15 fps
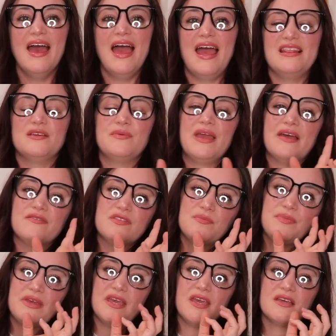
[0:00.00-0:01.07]
and then we have the
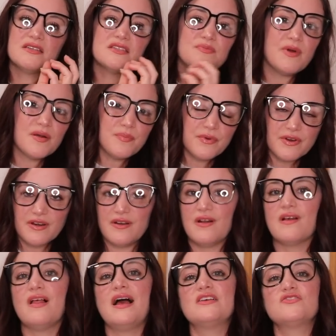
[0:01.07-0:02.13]
big smartboard in our
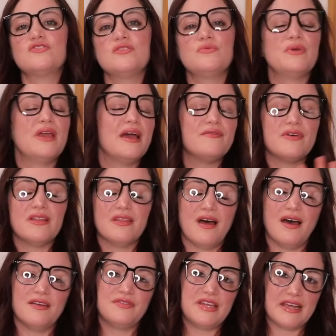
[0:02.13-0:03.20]
classroom we have a
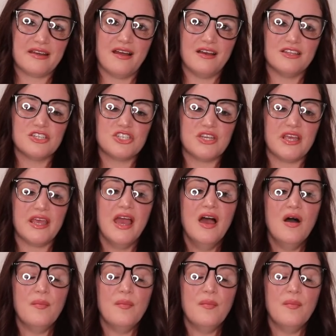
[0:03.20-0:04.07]
lot of technology